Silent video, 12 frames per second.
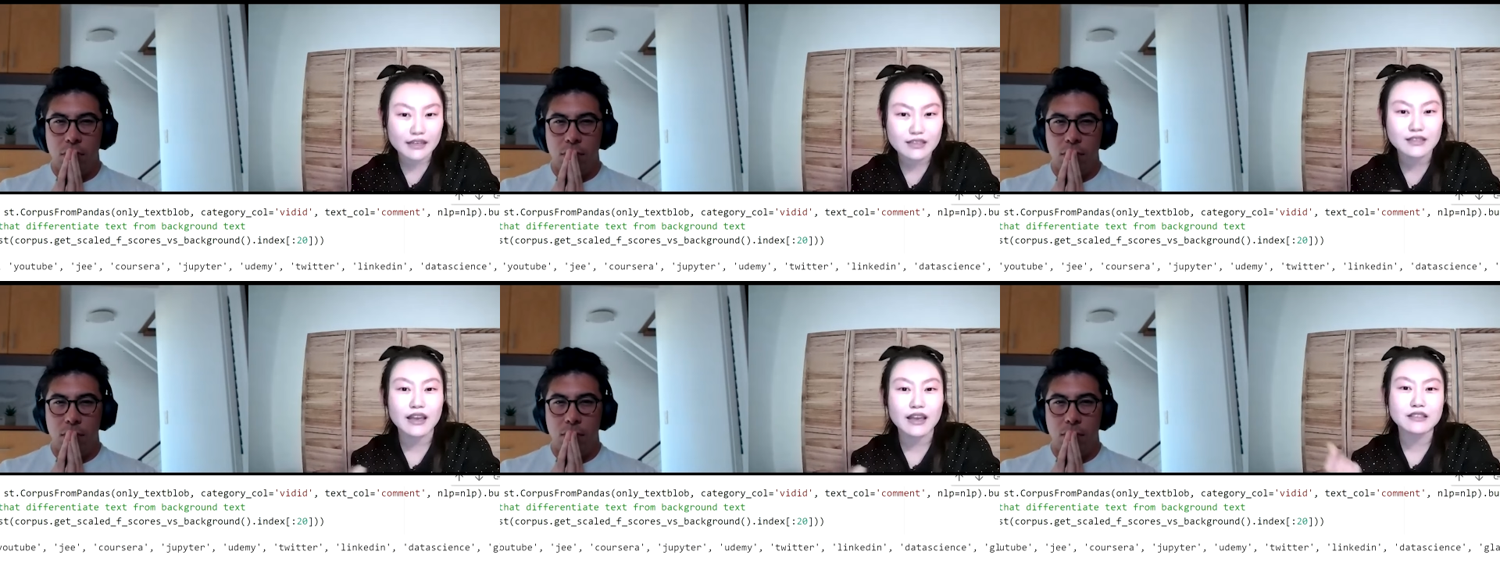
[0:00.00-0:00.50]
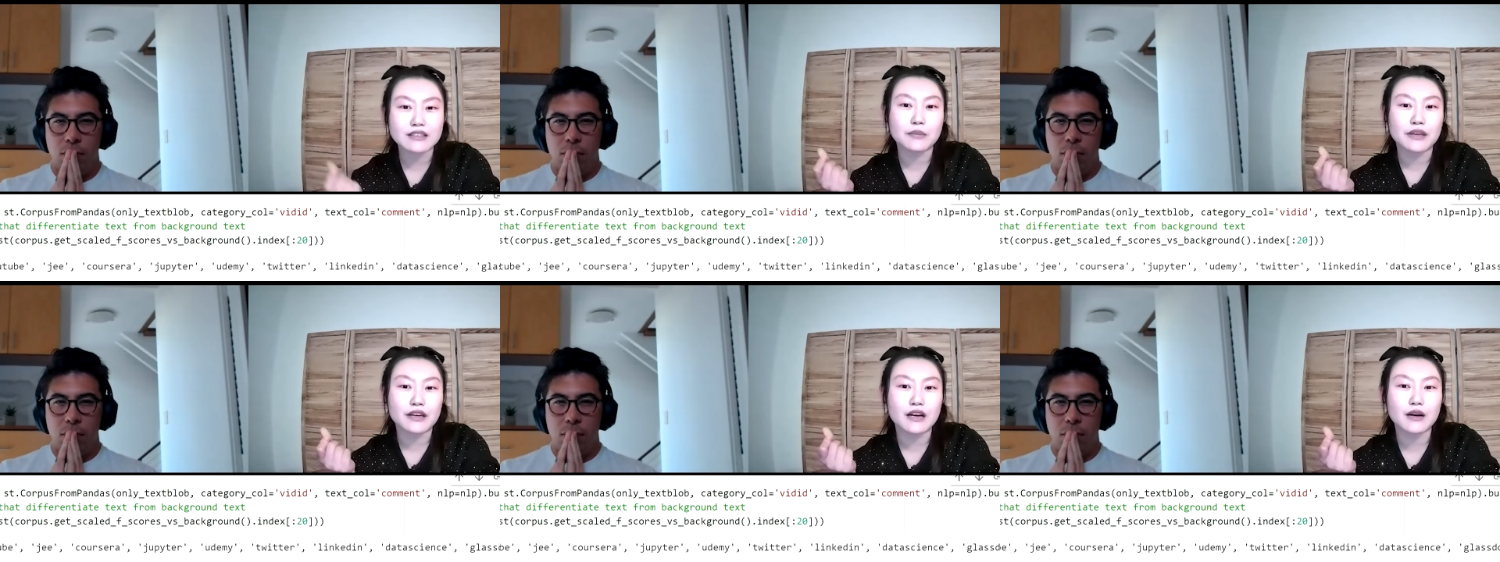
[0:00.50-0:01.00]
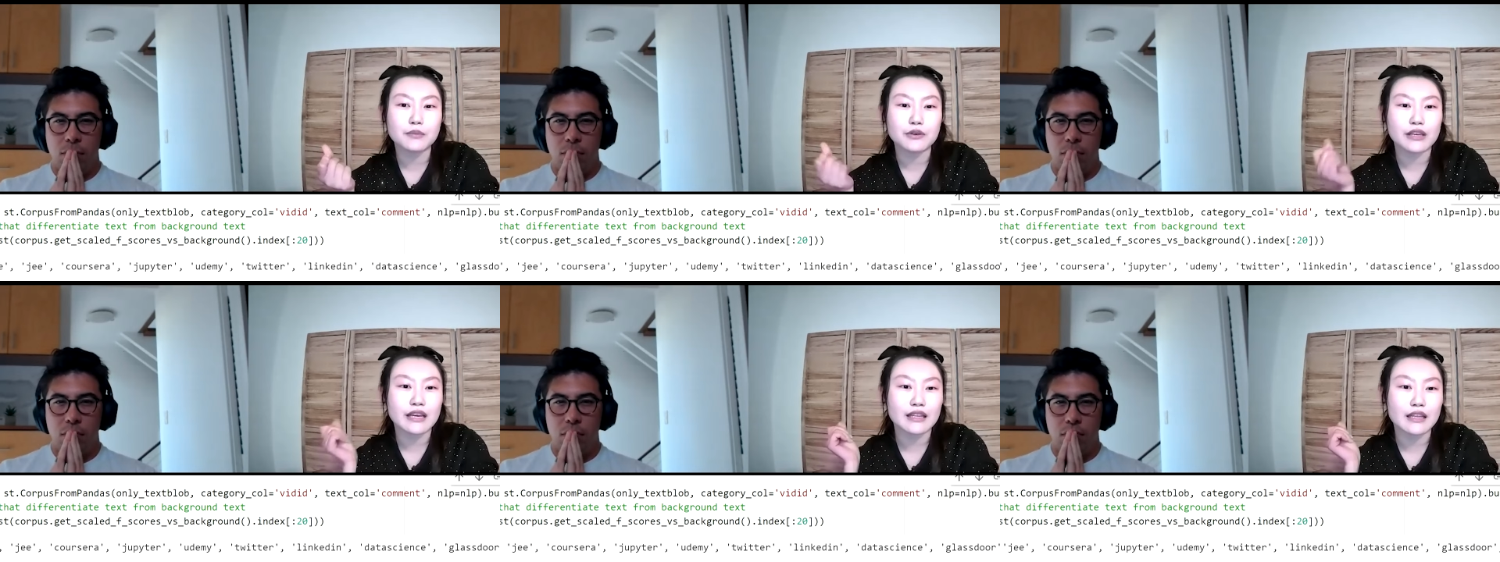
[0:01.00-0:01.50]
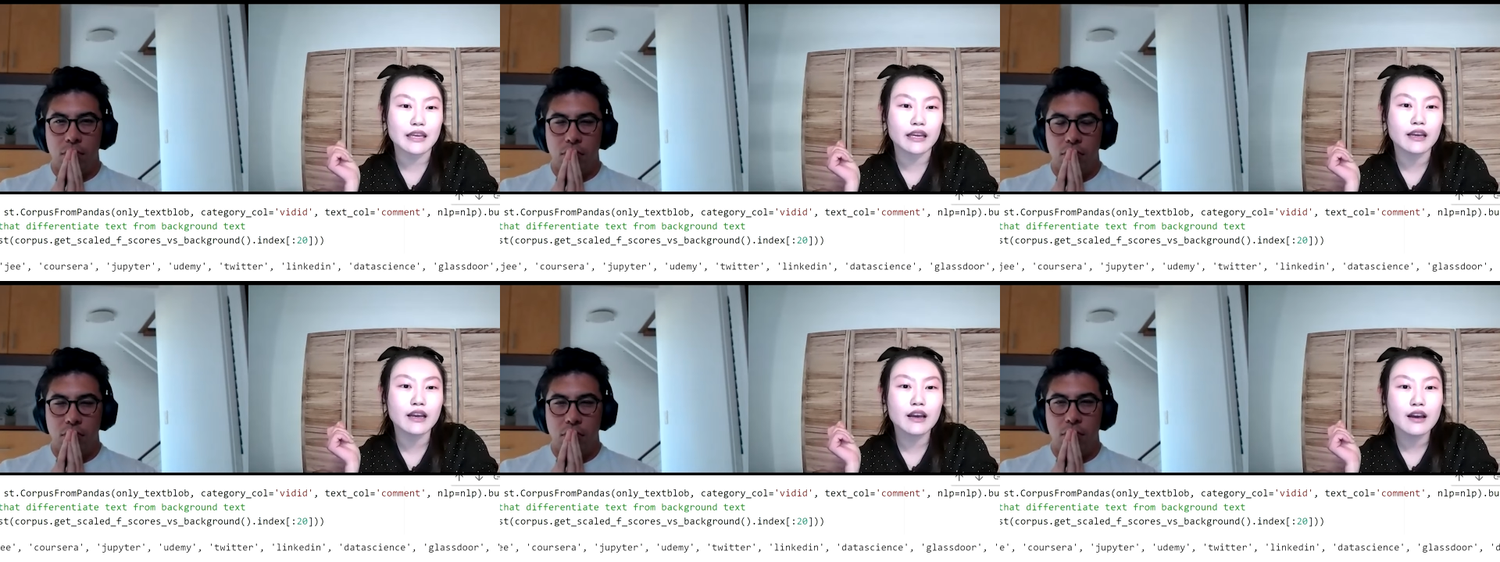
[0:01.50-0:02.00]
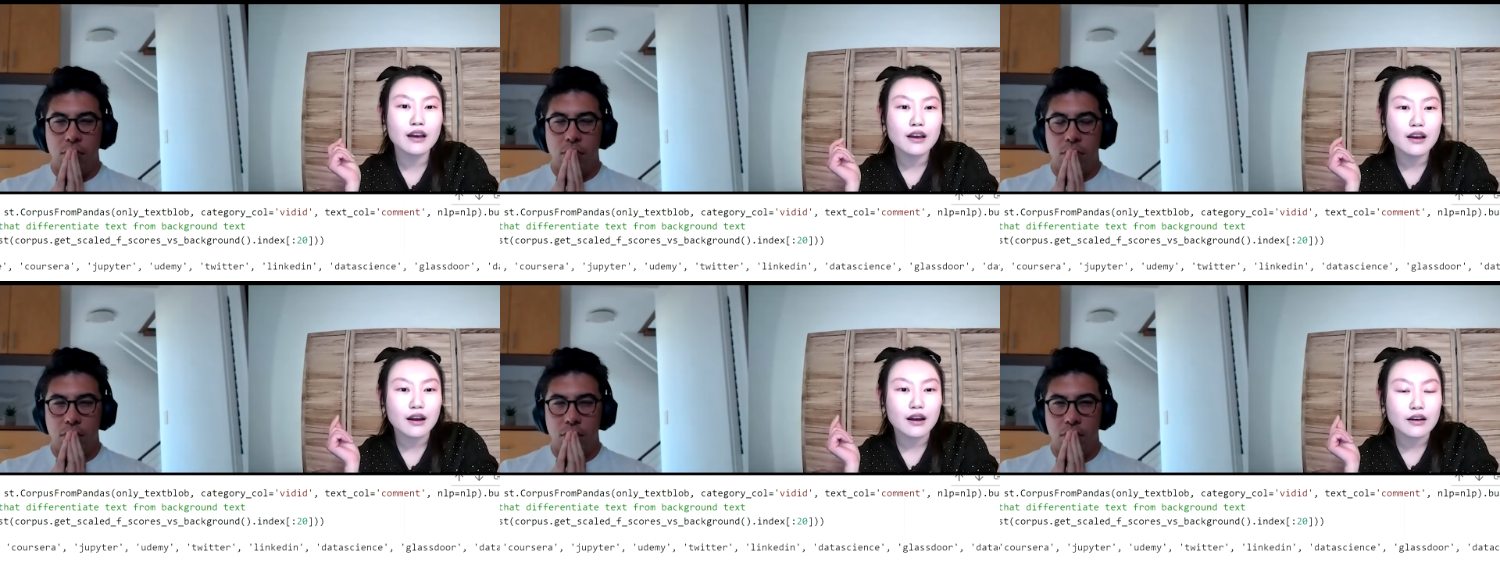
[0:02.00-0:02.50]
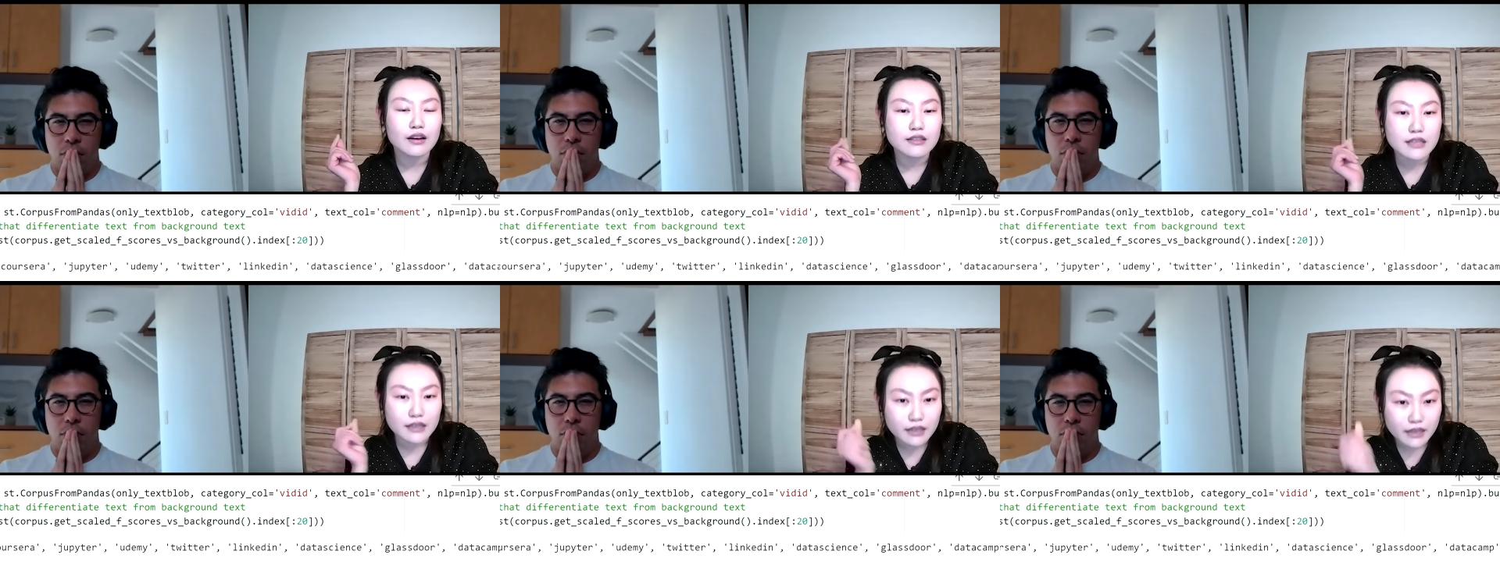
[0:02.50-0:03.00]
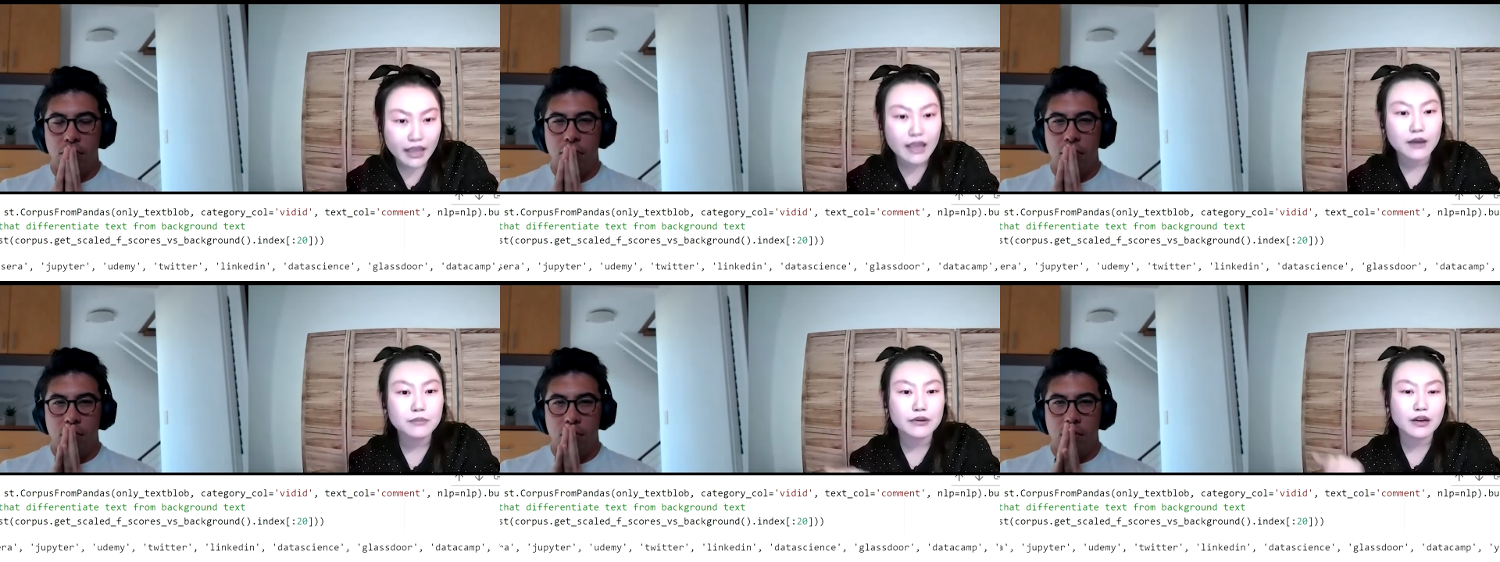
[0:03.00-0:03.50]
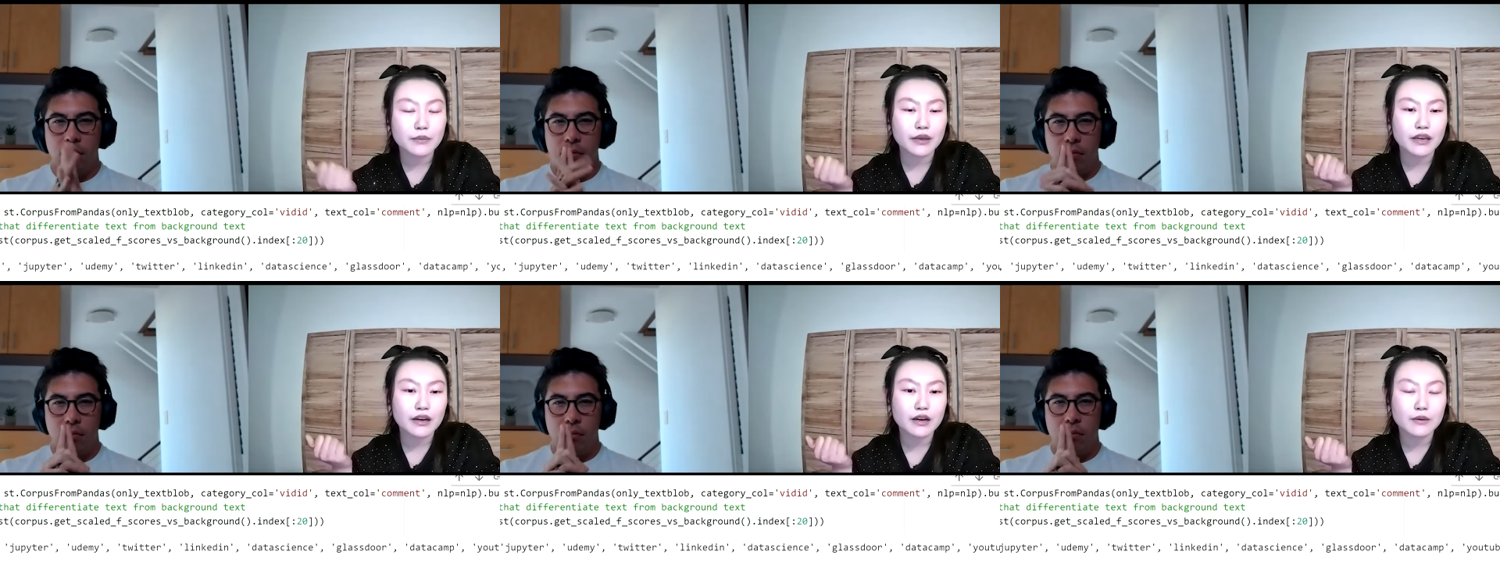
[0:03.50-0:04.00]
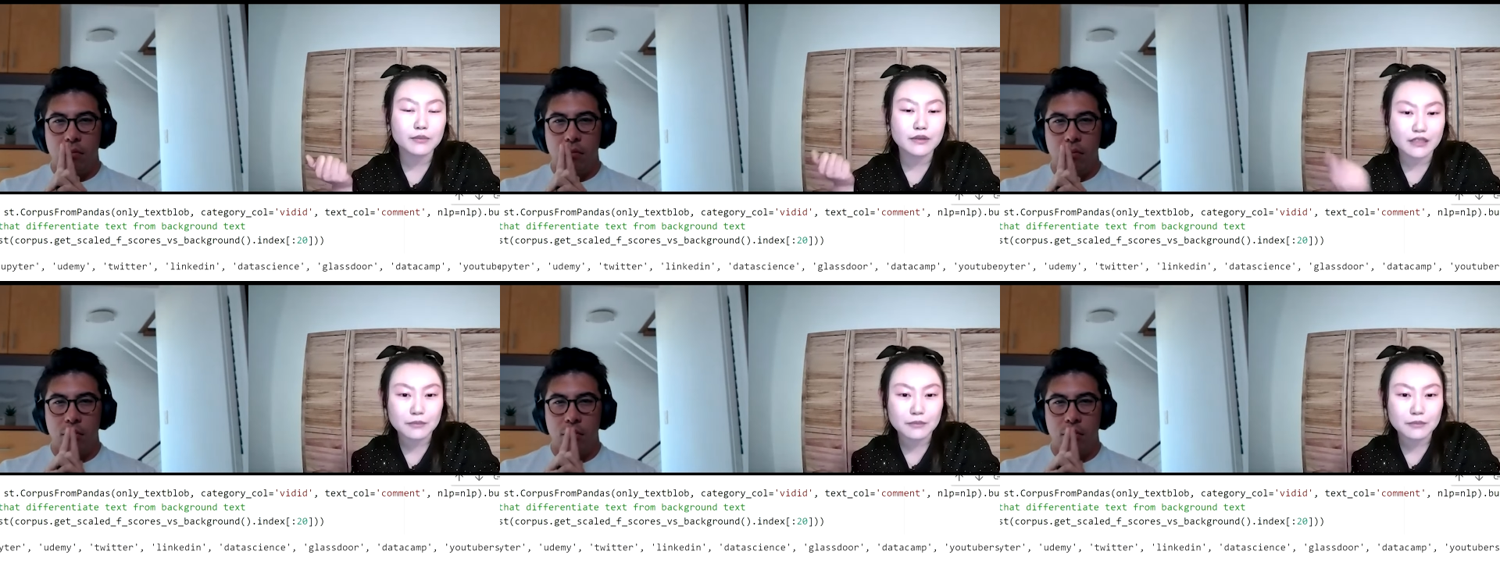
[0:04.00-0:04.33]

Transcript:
Speaker 1: data science coming up. You get like Uh, data camp coming up,